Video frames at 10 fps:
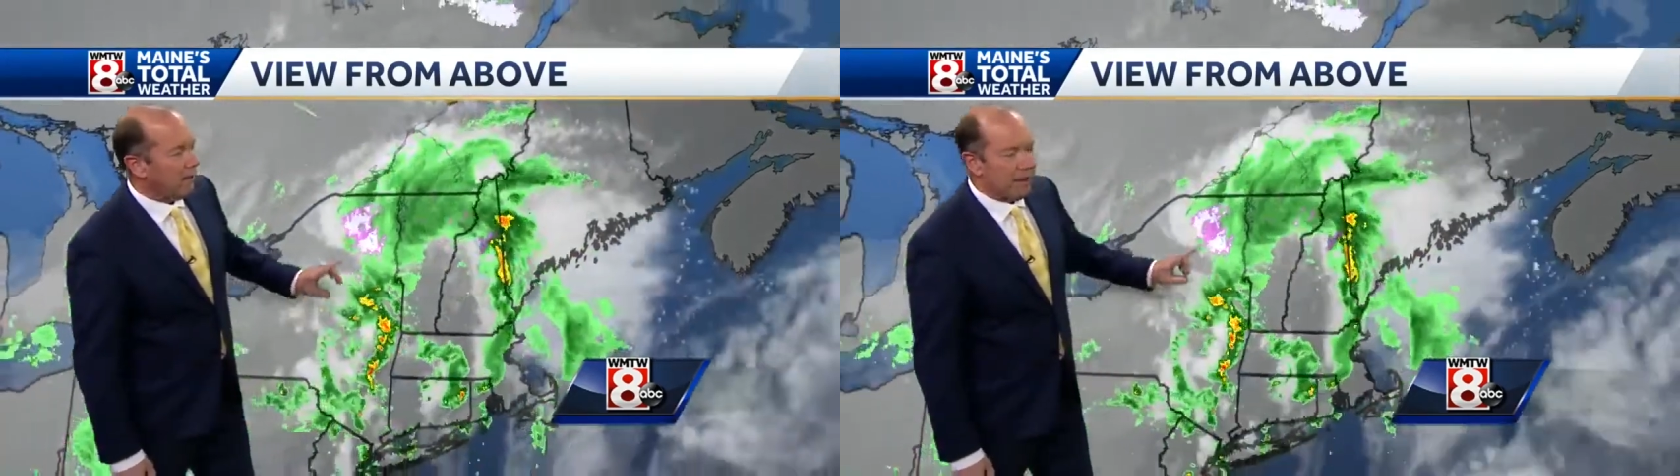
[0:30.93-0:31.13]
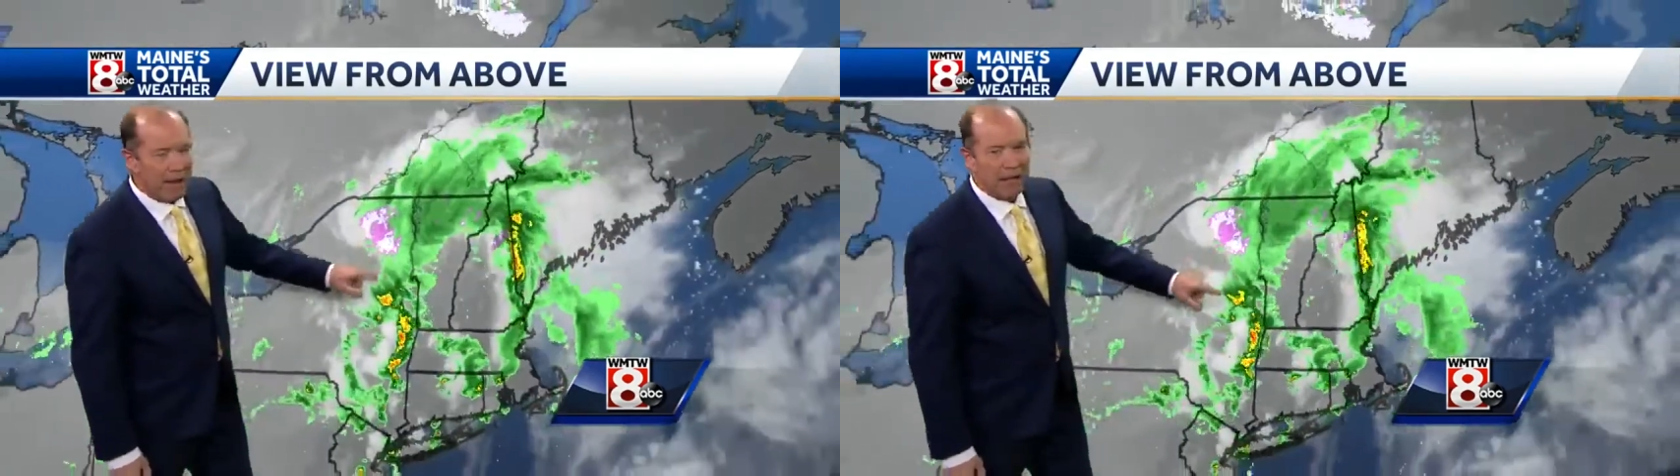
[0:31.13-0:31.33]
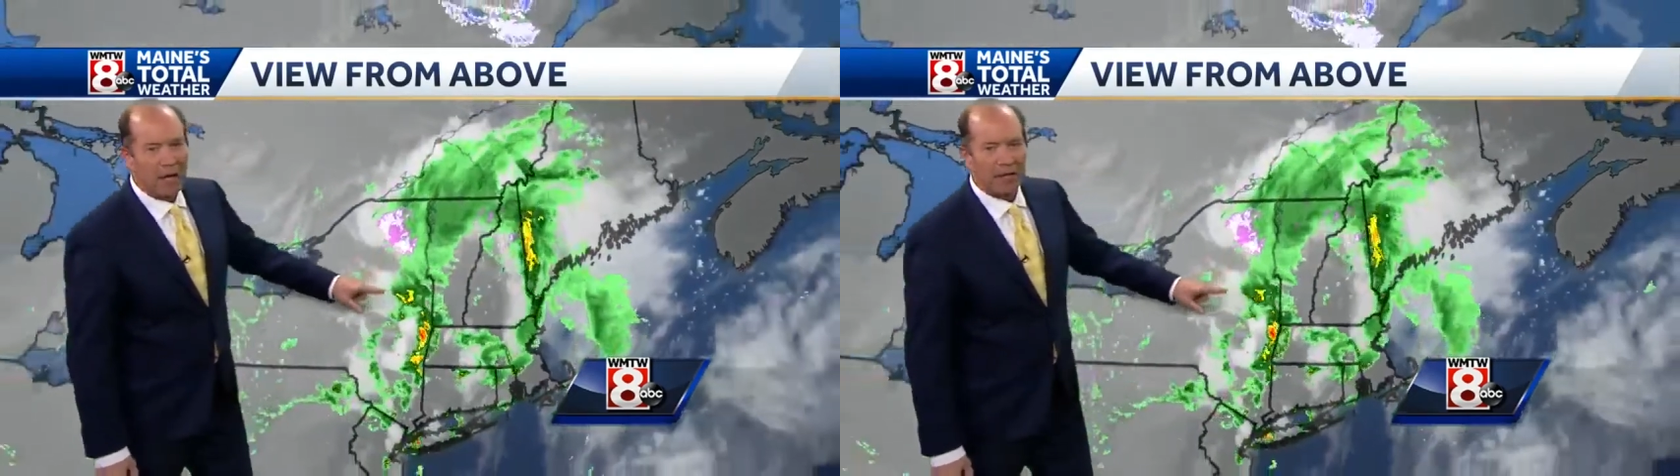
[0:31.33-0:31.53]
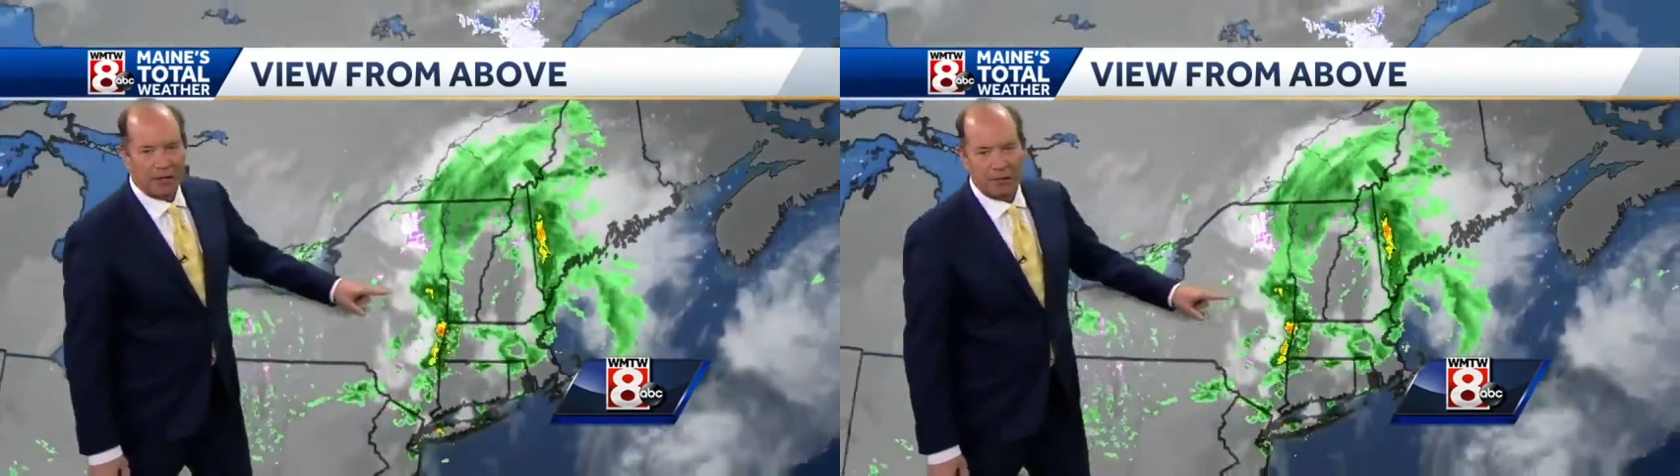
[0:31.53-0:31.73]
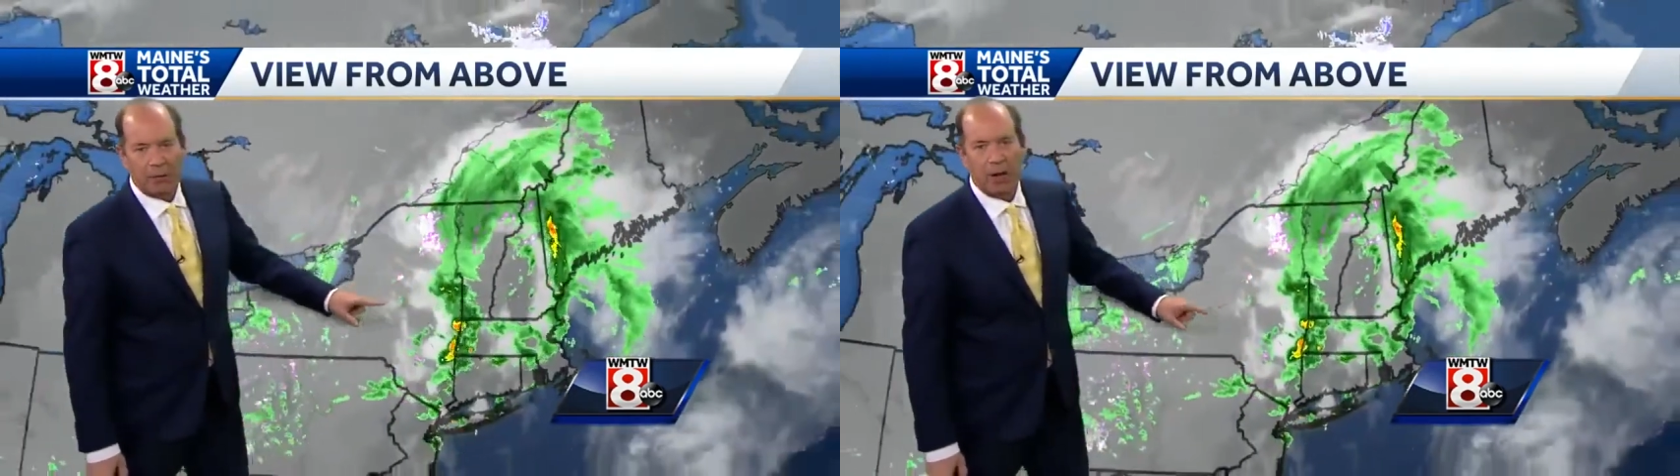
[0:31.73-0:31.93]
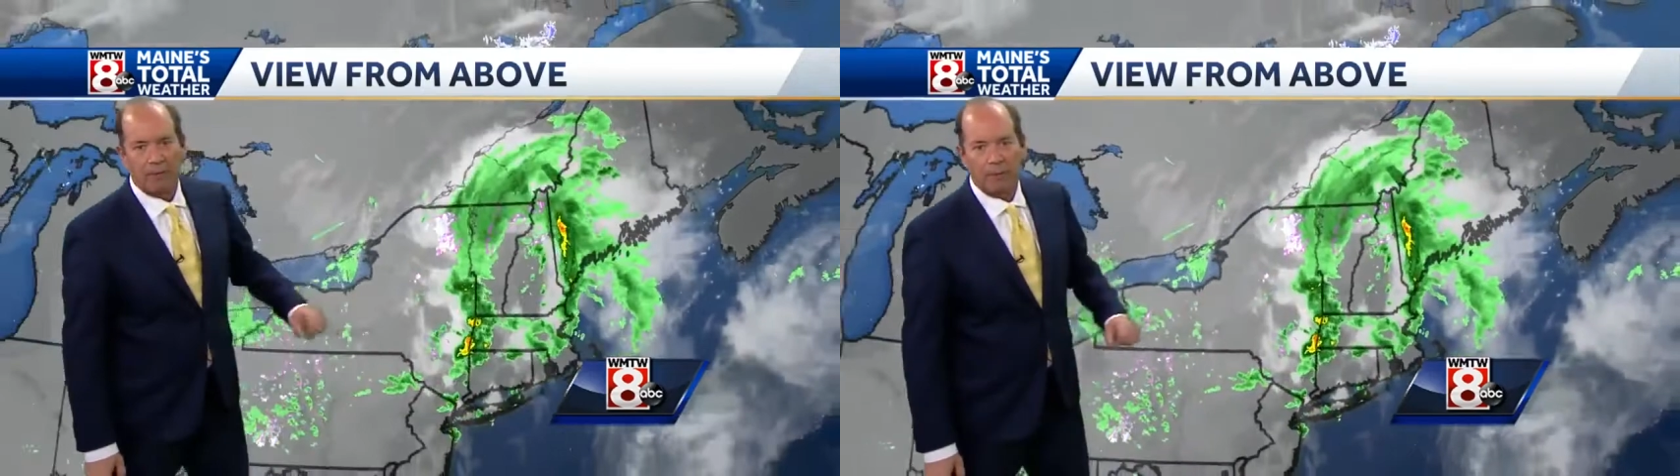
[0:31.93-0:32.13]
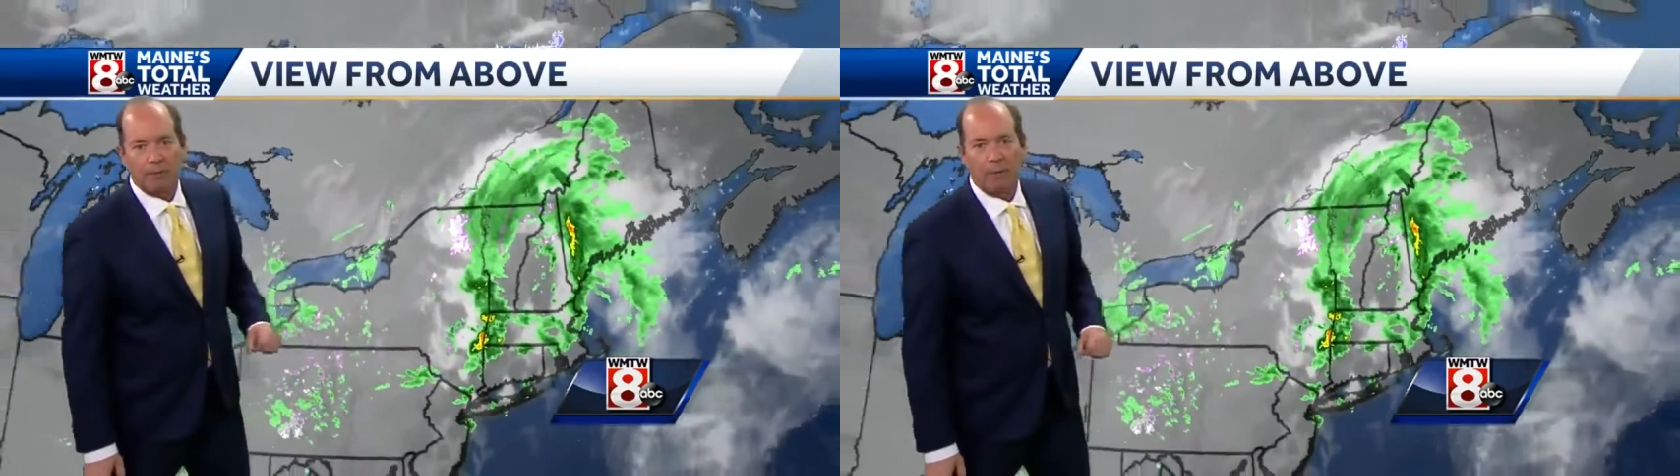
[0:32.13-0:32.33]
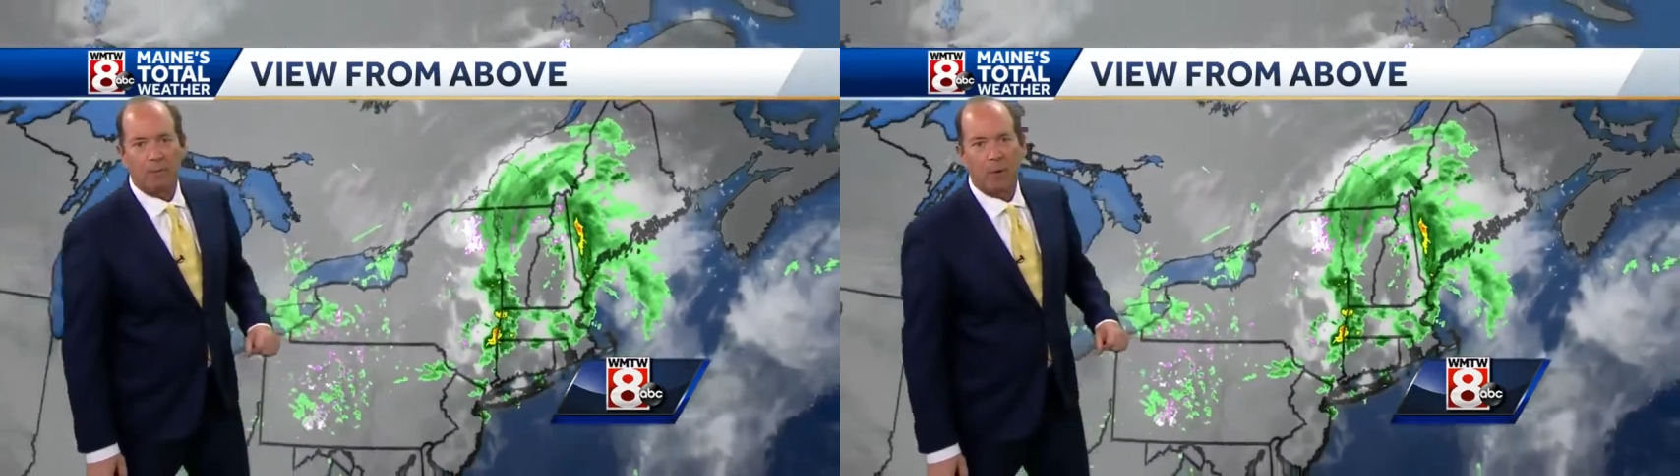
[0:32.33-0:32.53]
We'll hang on to the threat for a
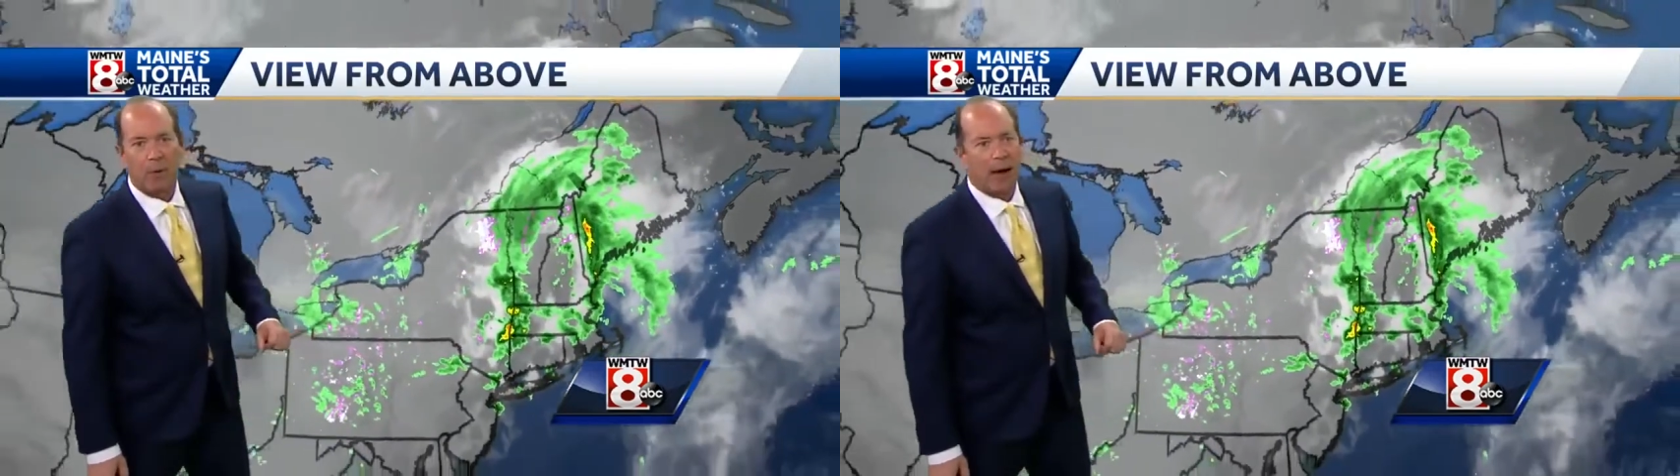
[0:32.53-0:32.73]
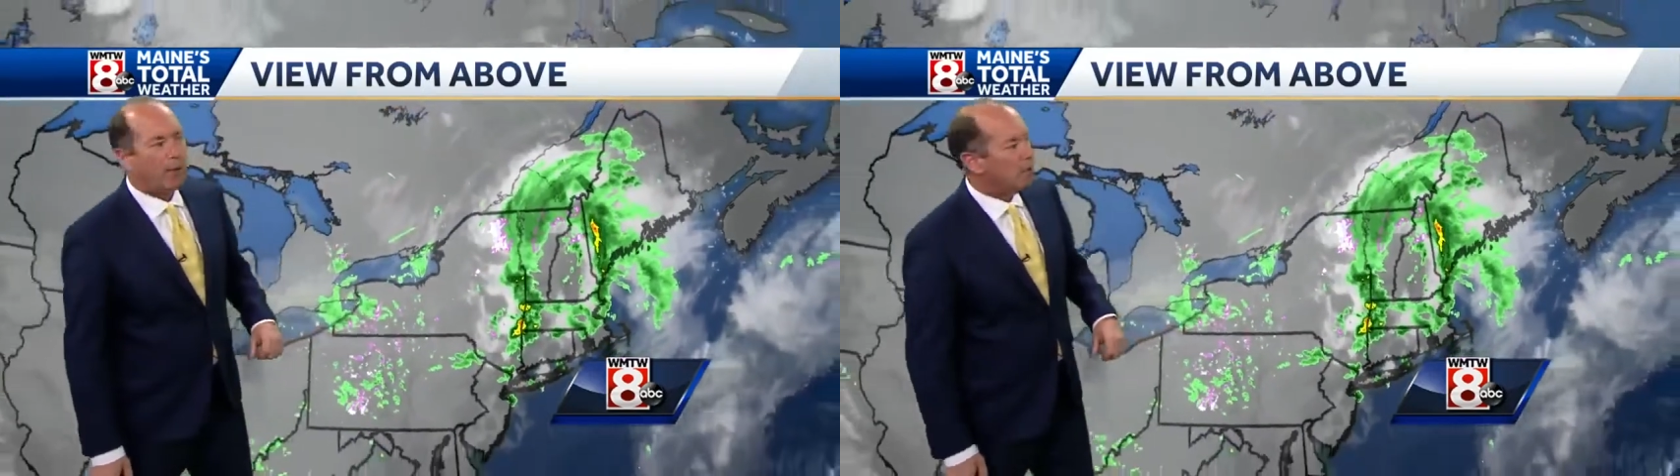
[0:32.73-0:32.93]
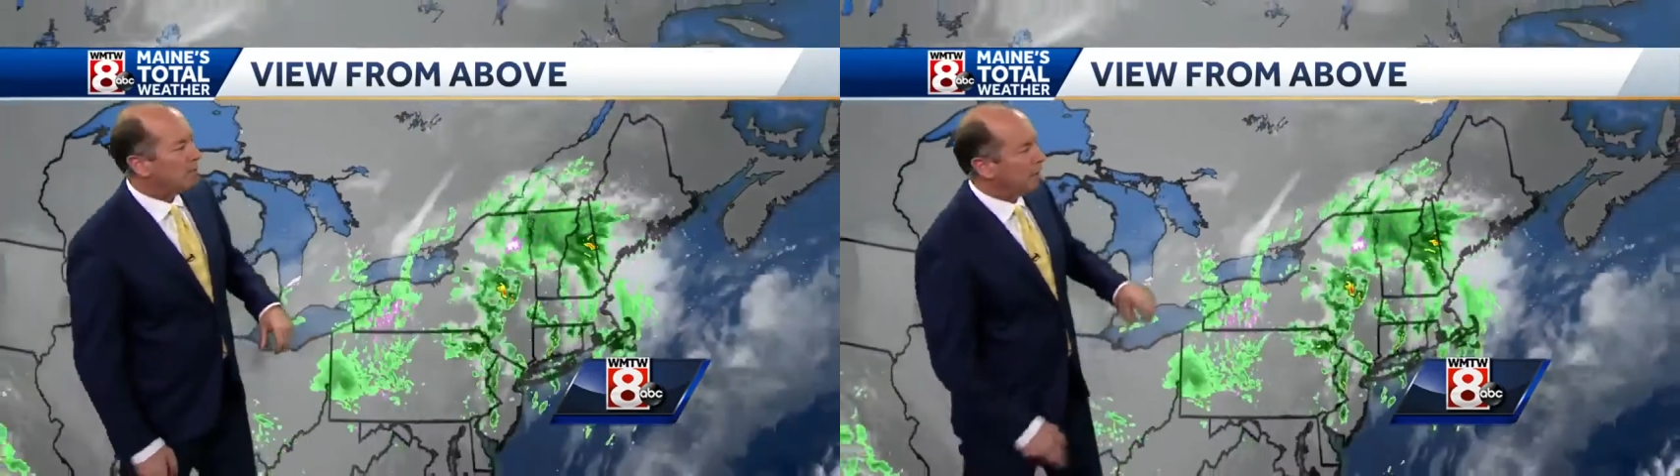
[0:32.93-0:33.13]
few more hours,